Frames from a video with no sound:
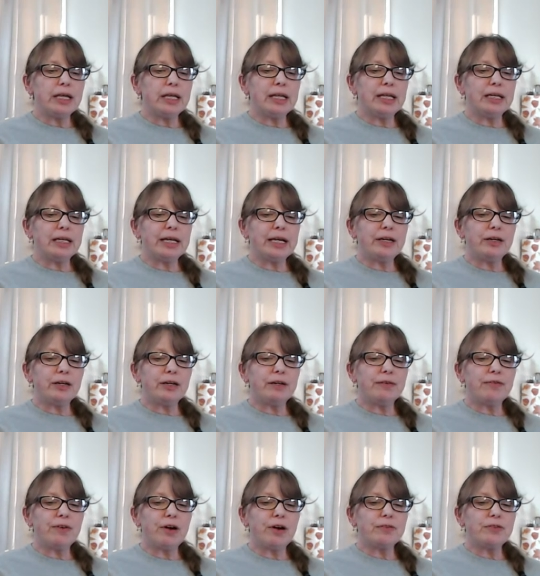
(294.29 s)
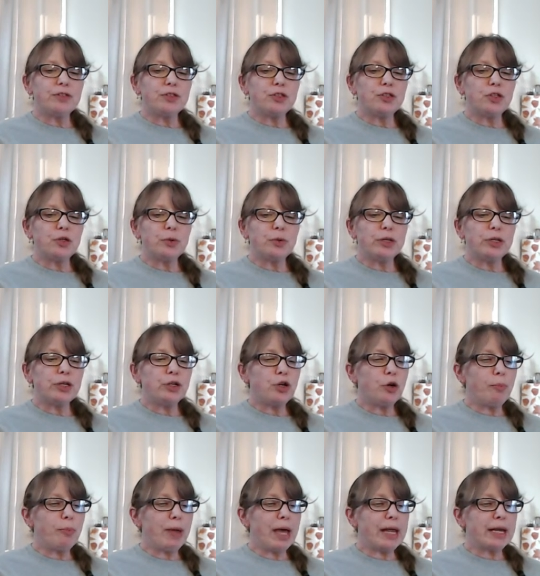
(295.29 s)
It later evolved into a
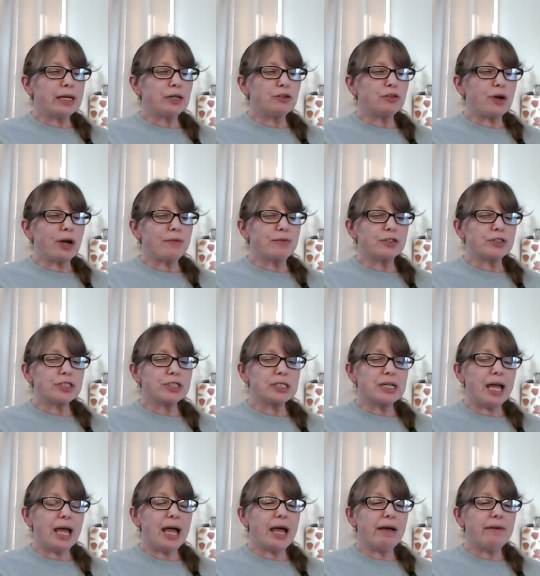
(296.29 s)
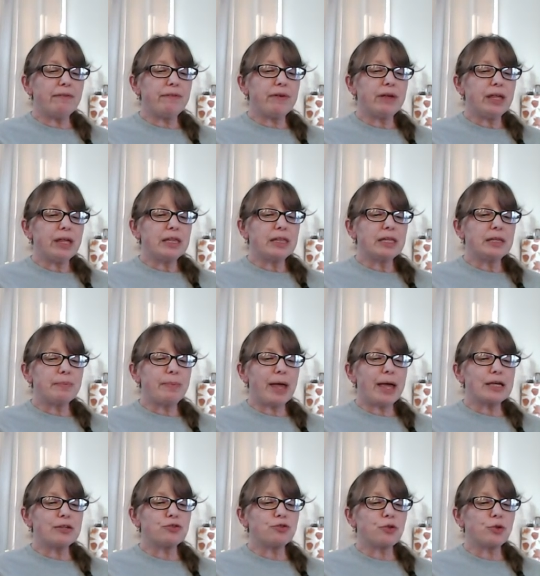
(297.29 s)
nomadic traveler staff, the
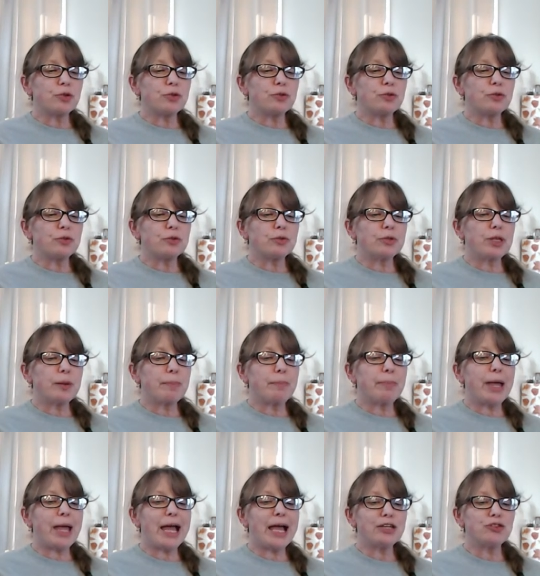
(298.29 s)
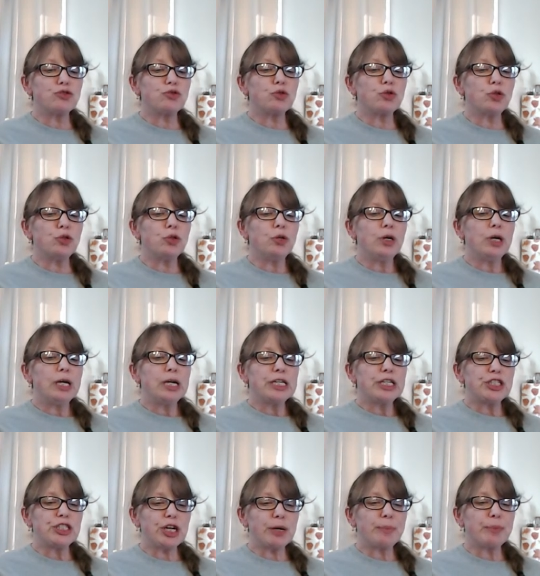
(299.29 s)
pastoral, the pastoral
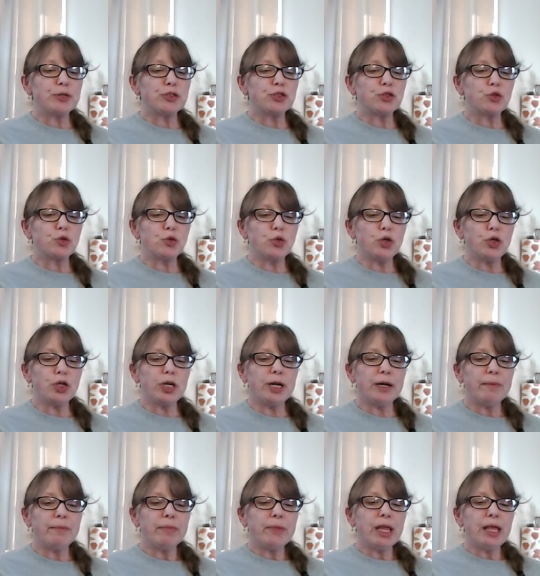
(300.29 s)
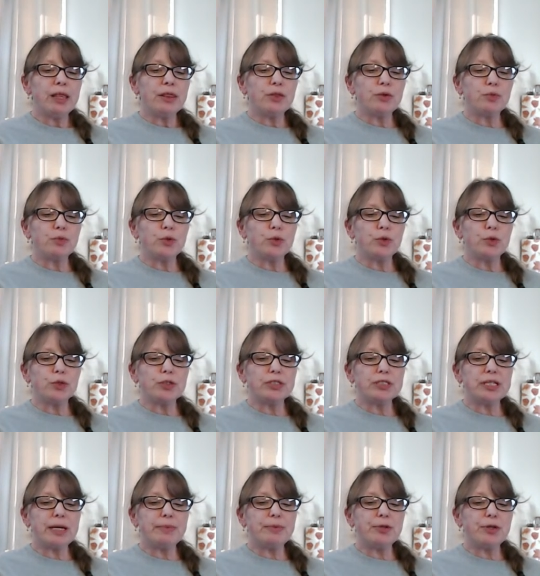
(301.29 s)
shepherd's crook, the ruler's
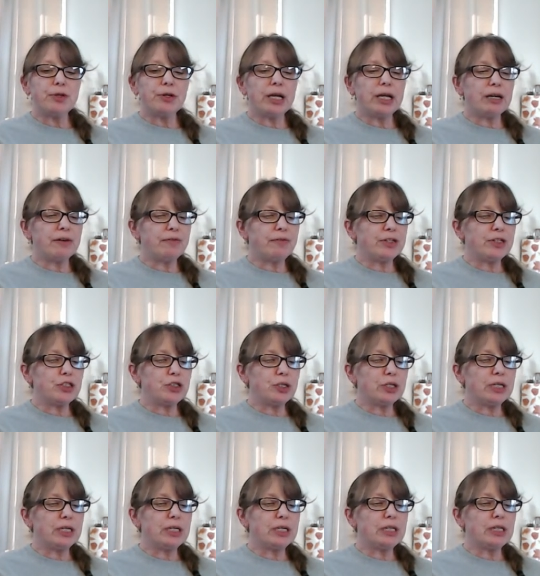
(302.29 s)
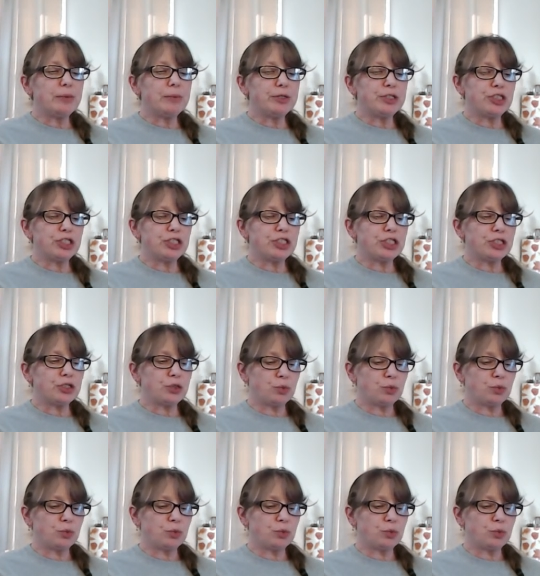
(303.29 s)
scepter, and eventually the magician's